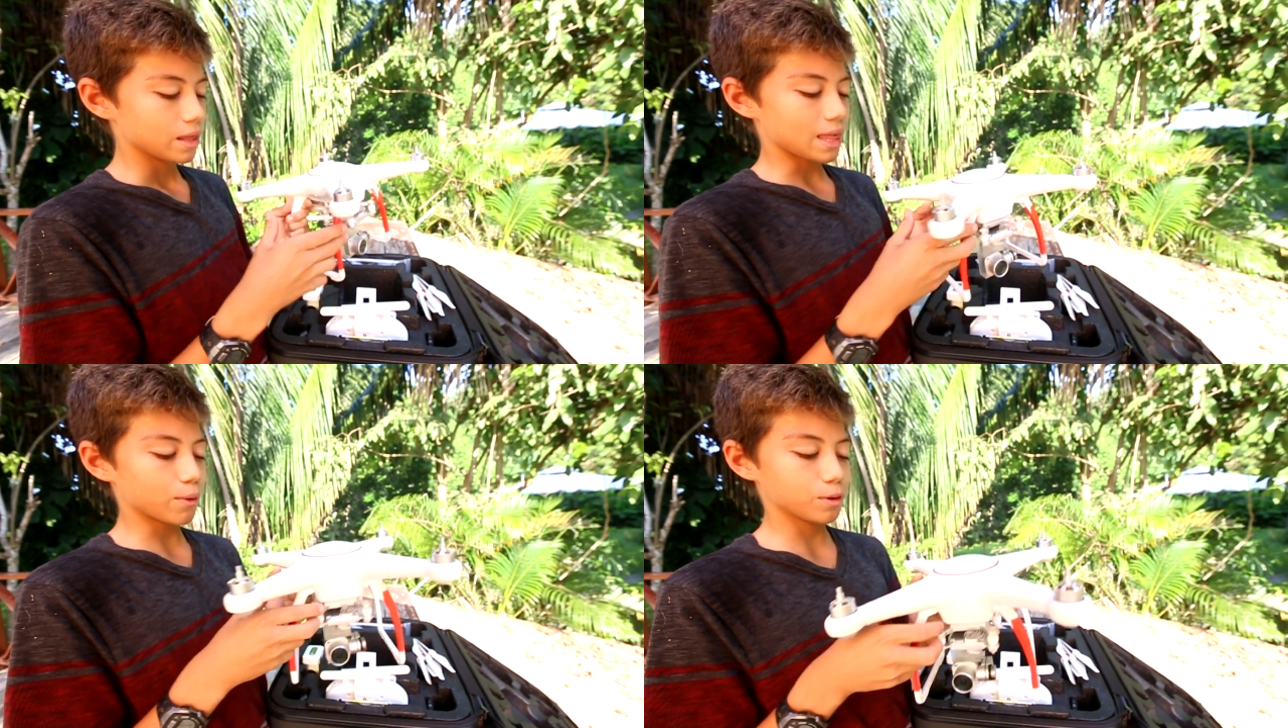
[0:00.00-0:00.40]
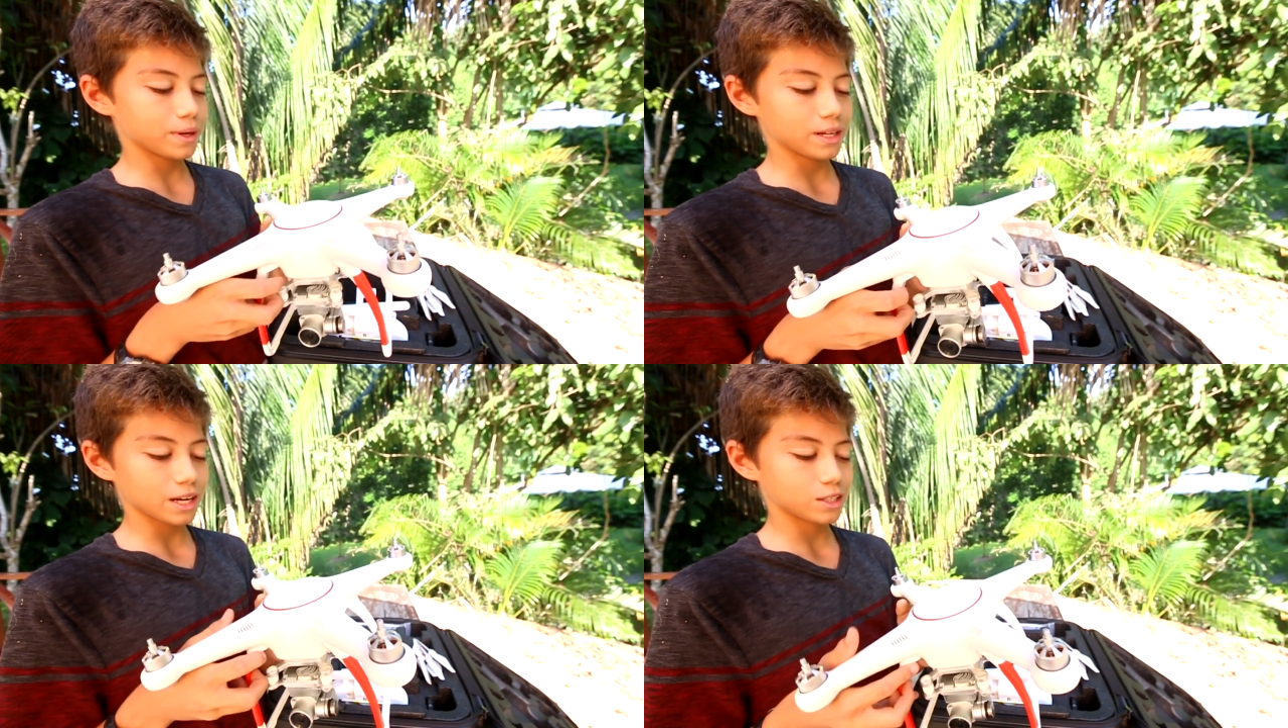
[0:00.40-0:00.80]
That would have
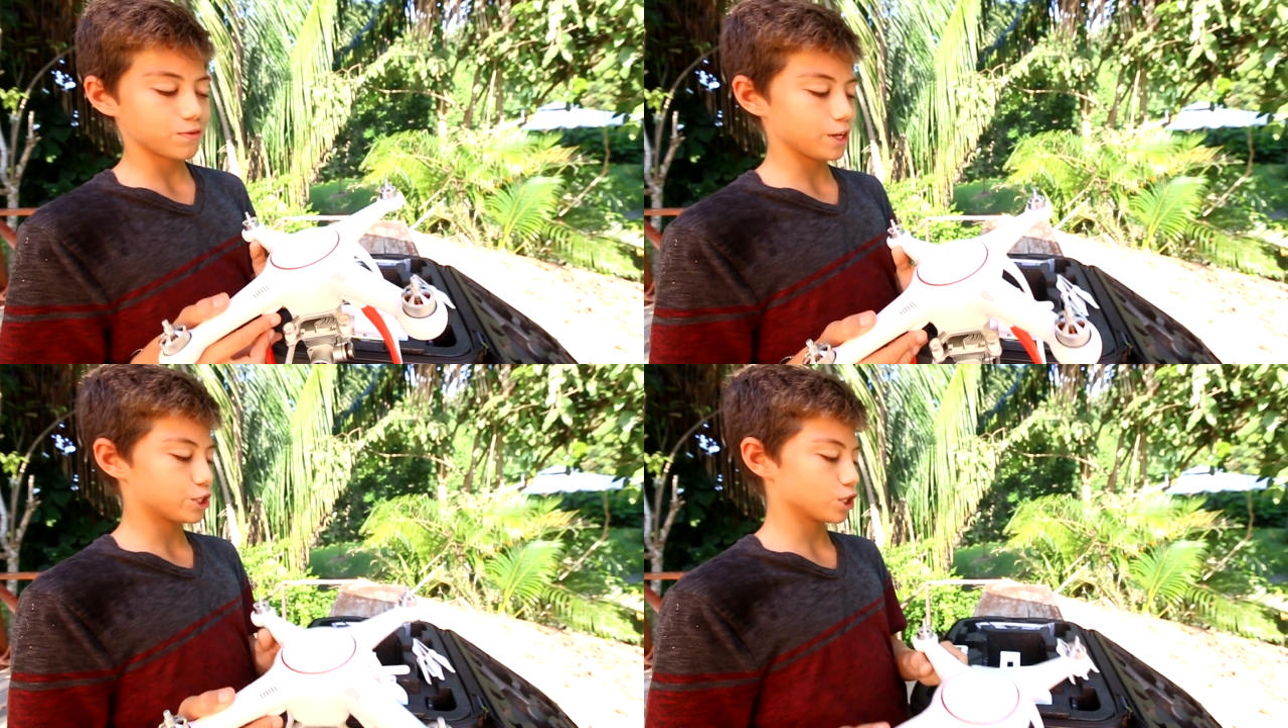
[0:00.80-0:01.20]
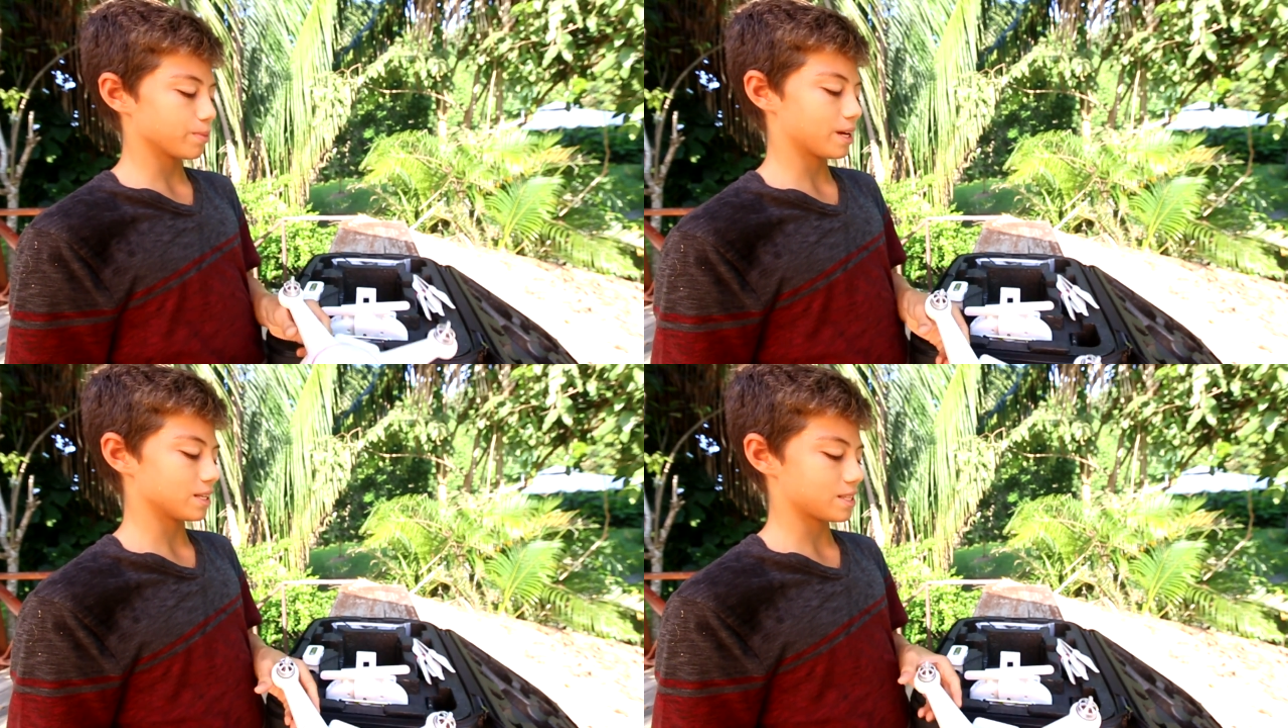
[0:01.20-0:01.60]
been a nice feature,
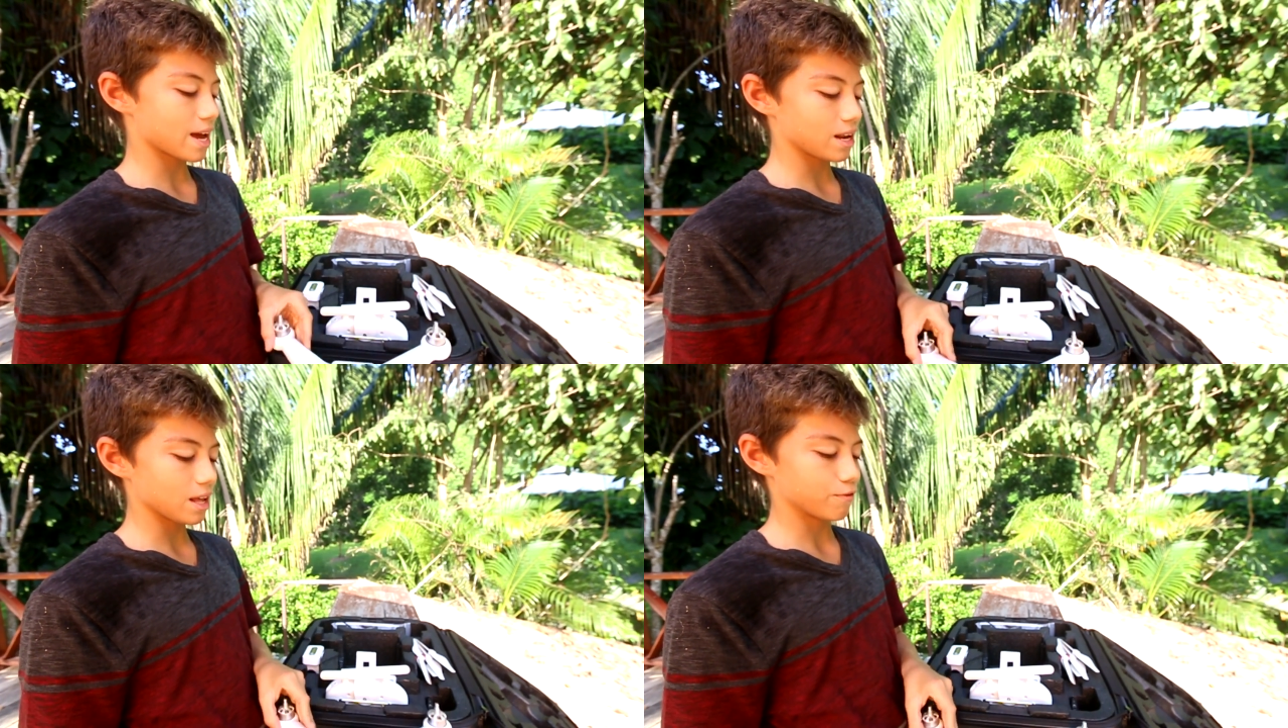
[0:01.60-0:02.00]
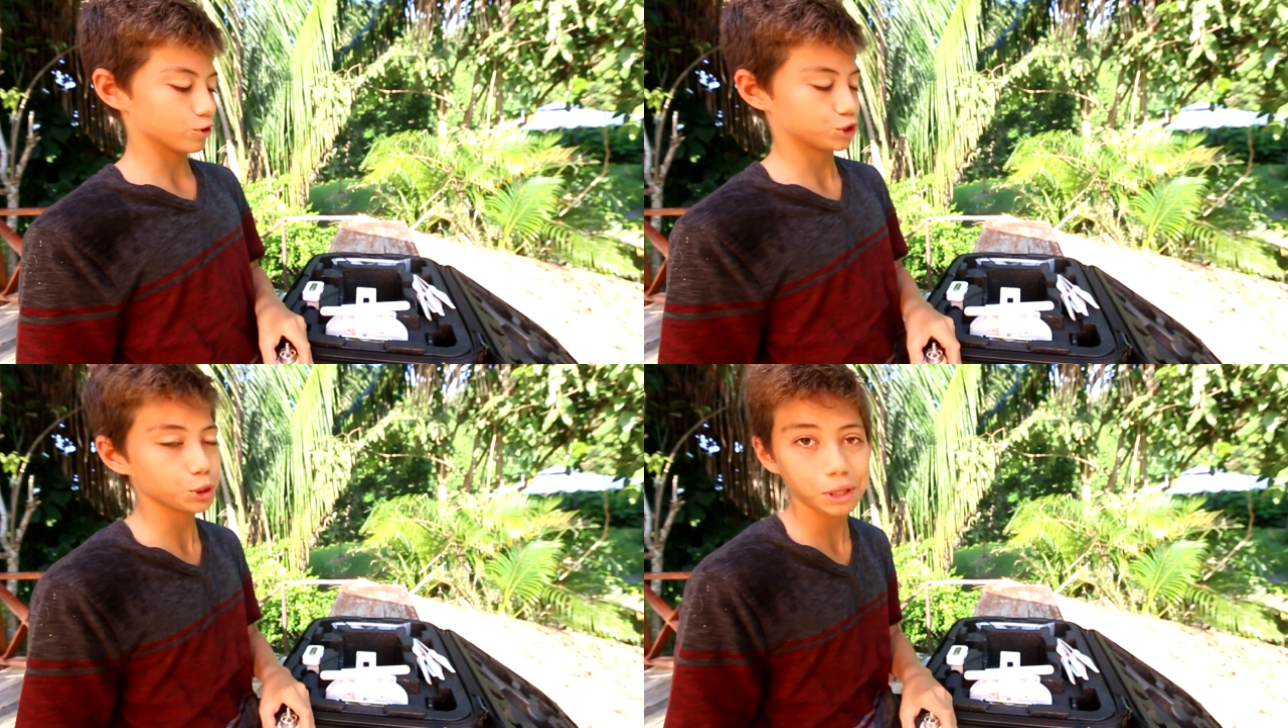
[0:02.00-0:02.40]
because then if
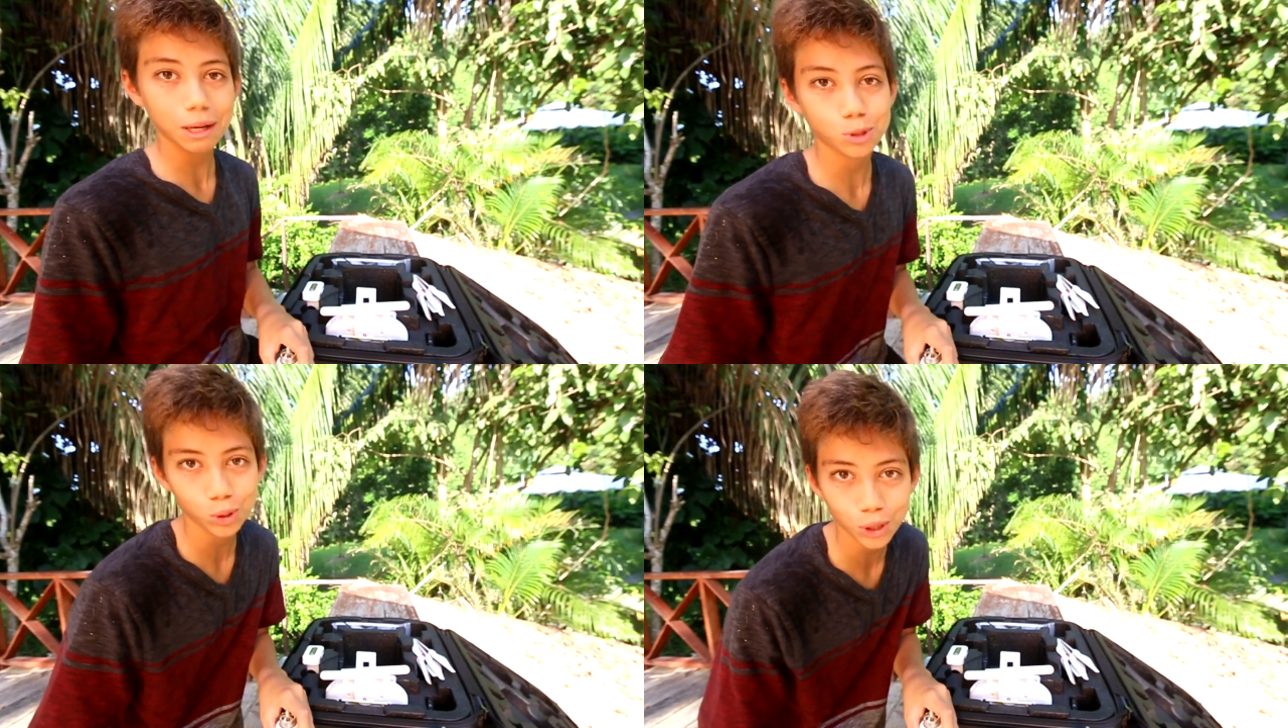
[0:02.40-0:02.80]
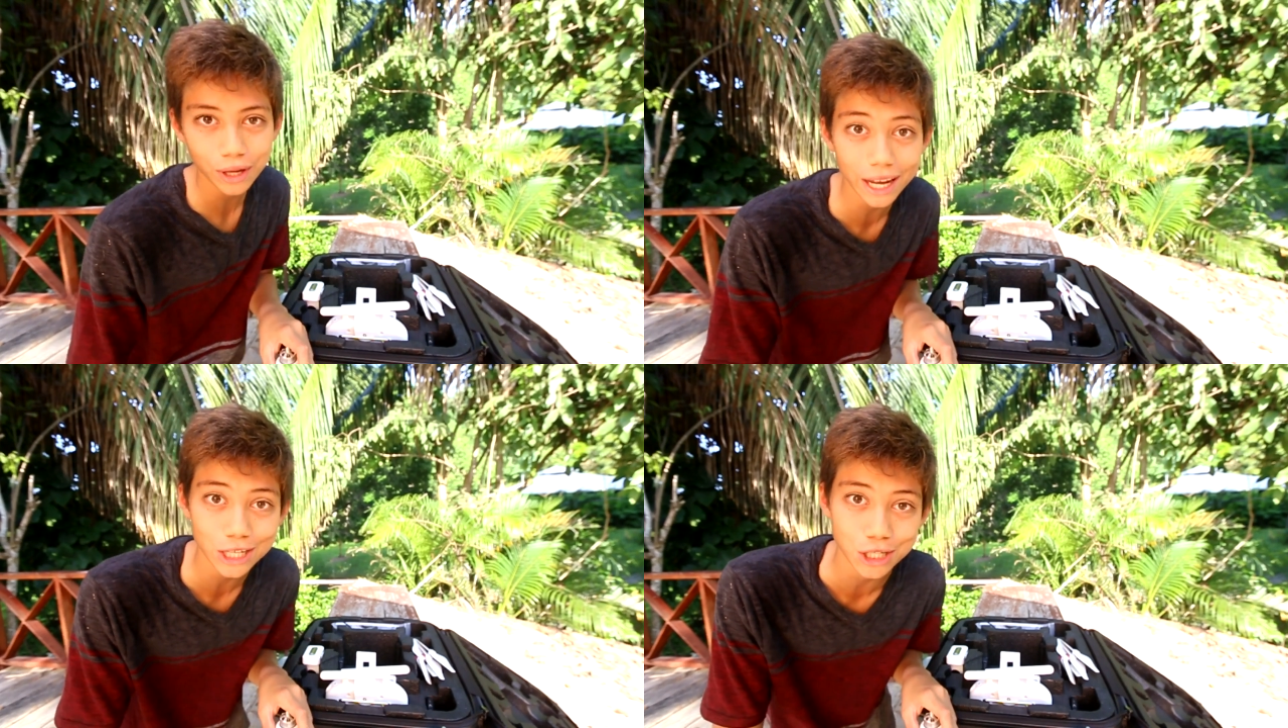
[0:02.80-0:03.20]
you're showing up to a
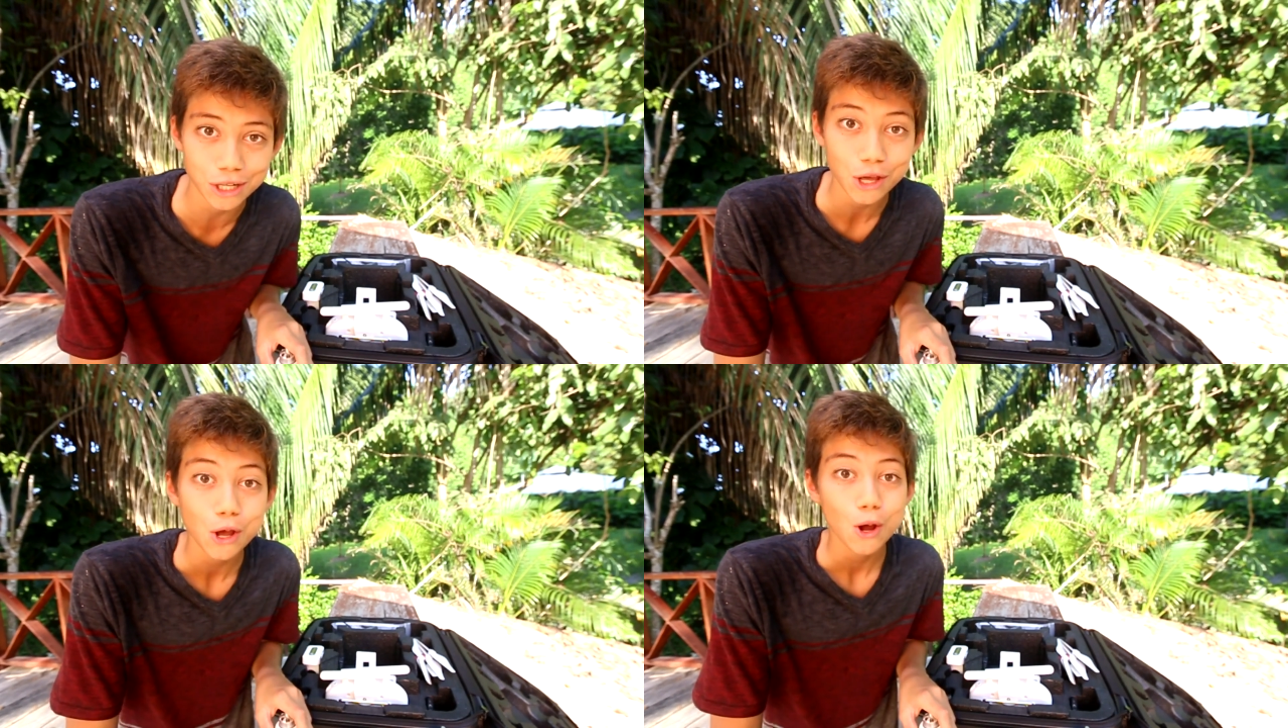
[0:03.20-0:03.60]
location